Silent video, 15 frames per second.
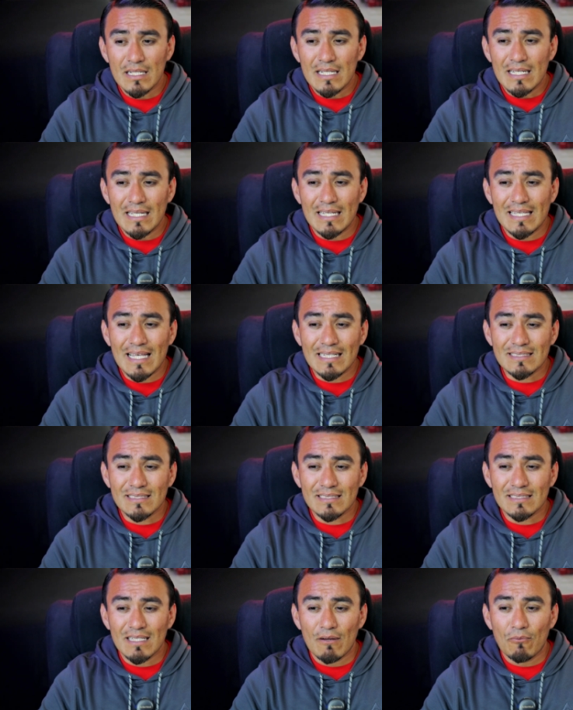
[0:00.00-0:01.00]
it
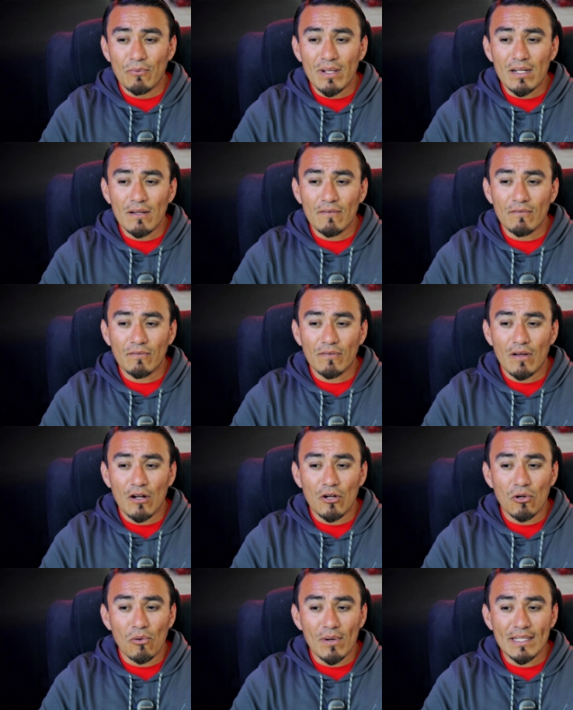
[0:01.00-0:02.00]
gets rid of
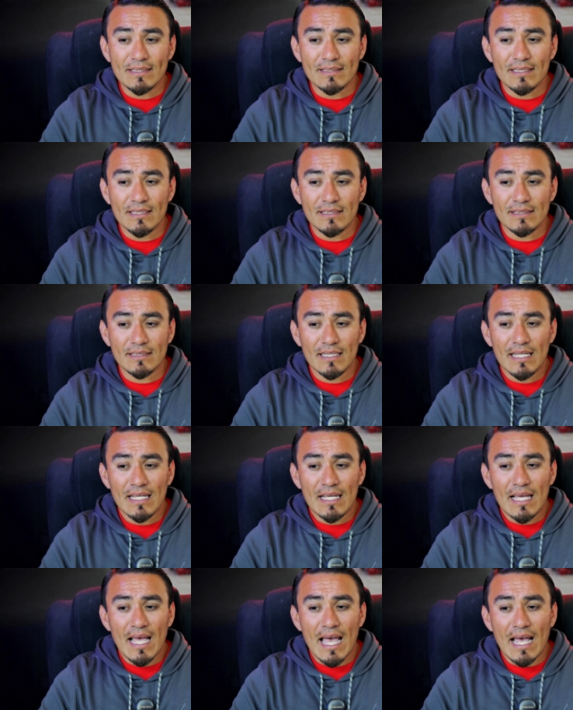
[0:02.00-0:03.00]
noises
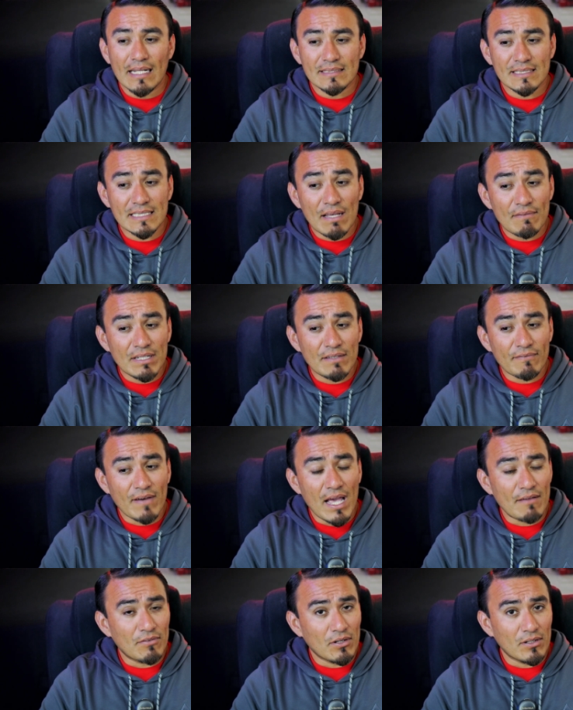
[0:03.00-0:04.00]
at
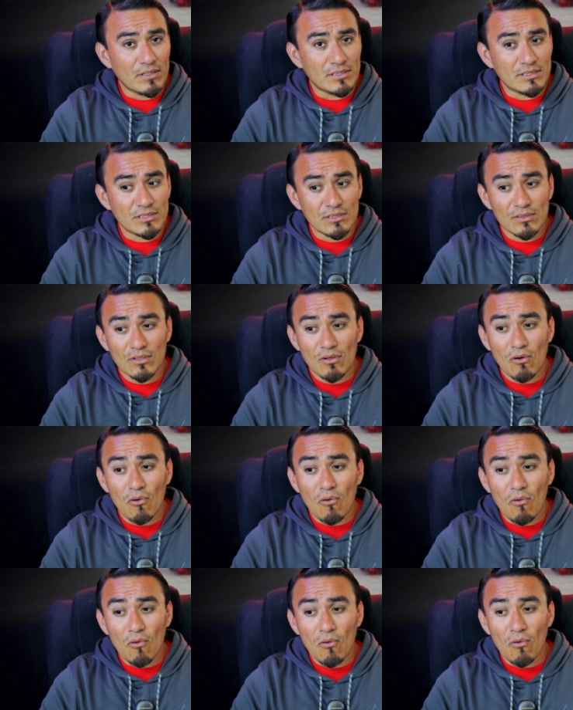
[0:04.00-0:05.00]
75 hertz
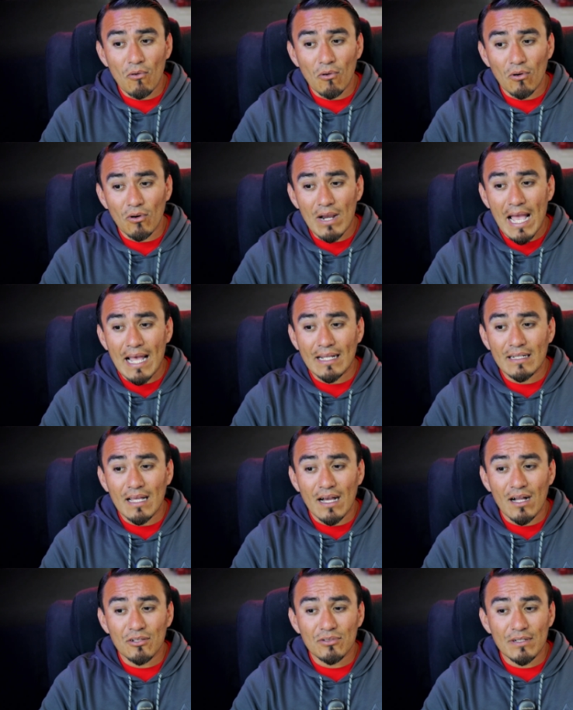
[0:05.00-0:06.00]
or at
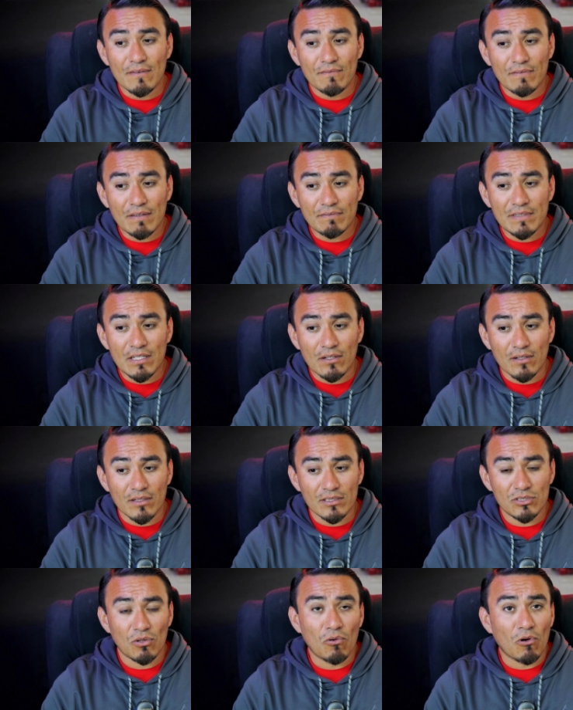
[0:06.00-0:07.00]
150
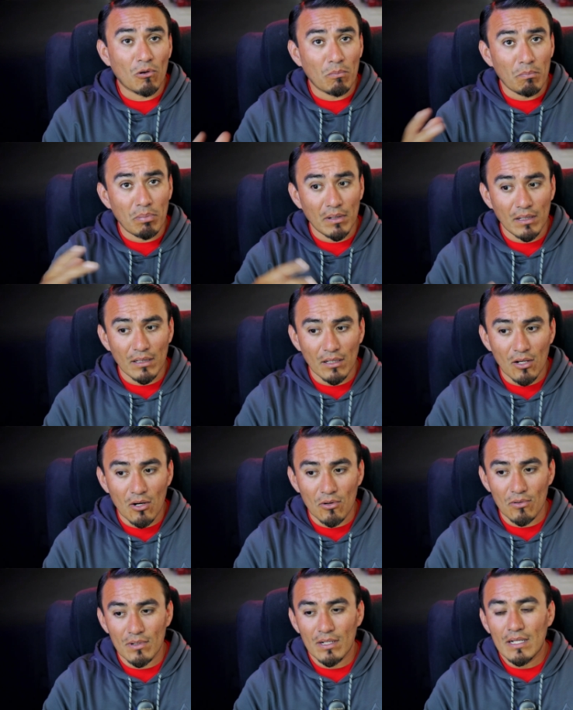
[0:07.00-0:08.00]
hertz or
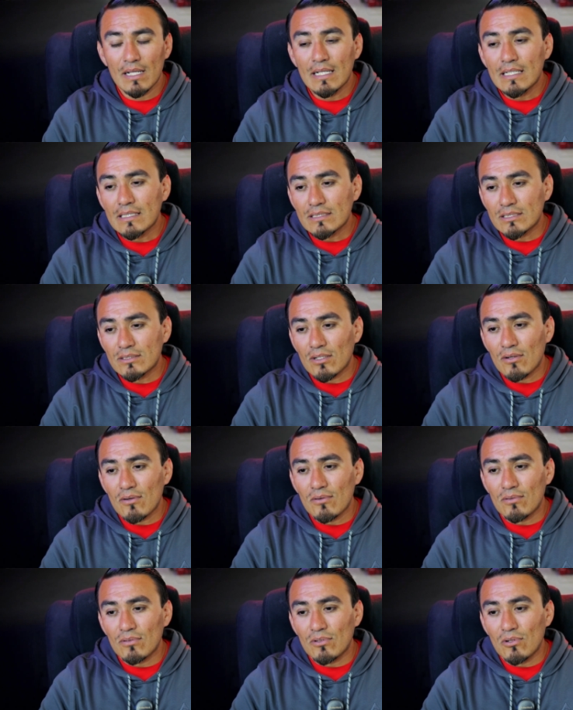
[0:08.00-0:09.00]
below.
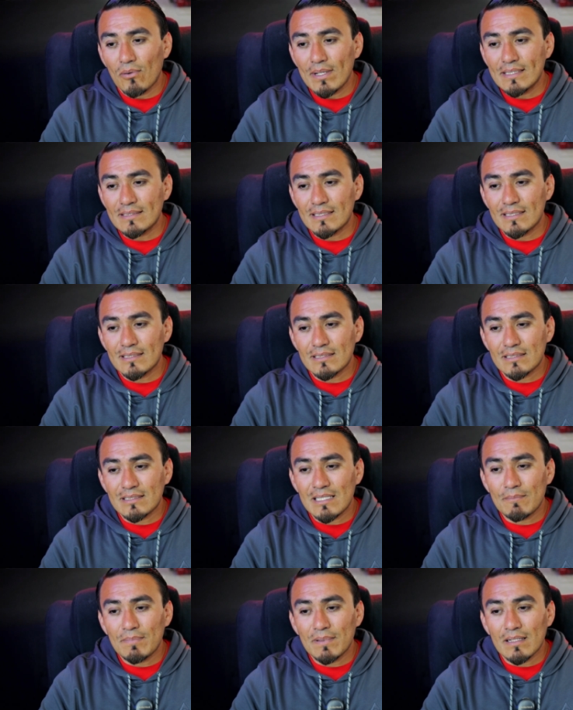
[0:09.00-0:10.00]
So noises
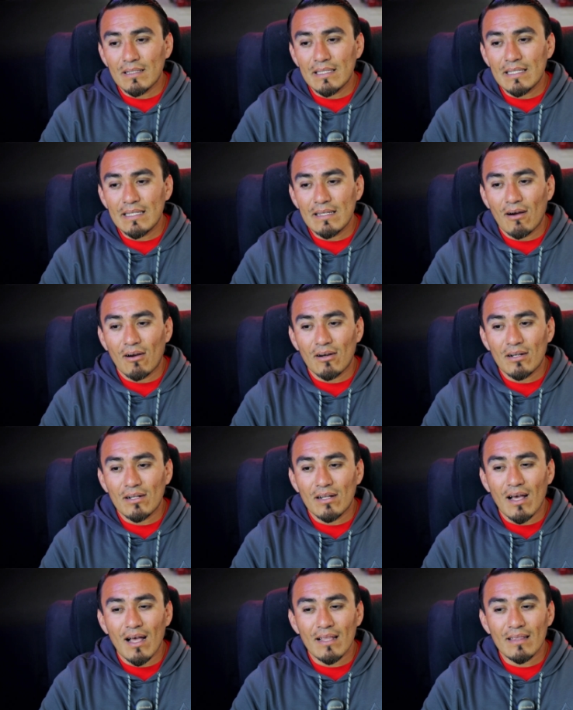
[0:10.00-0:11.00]
typically are
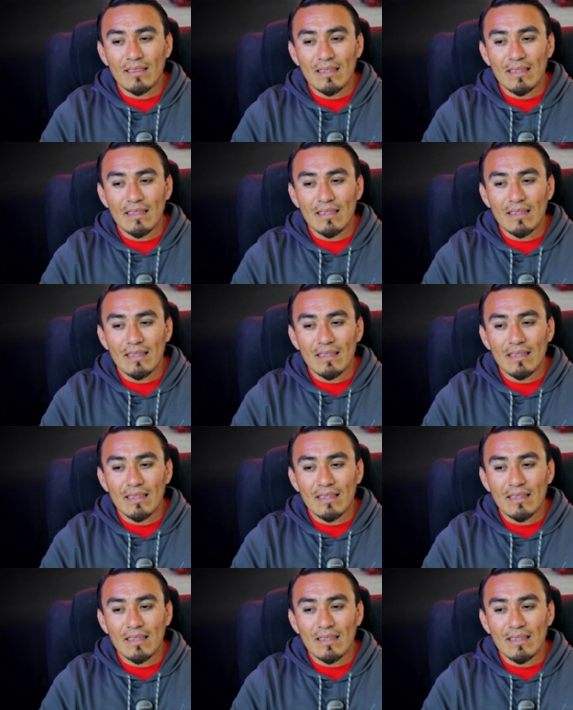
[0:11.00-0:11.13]
not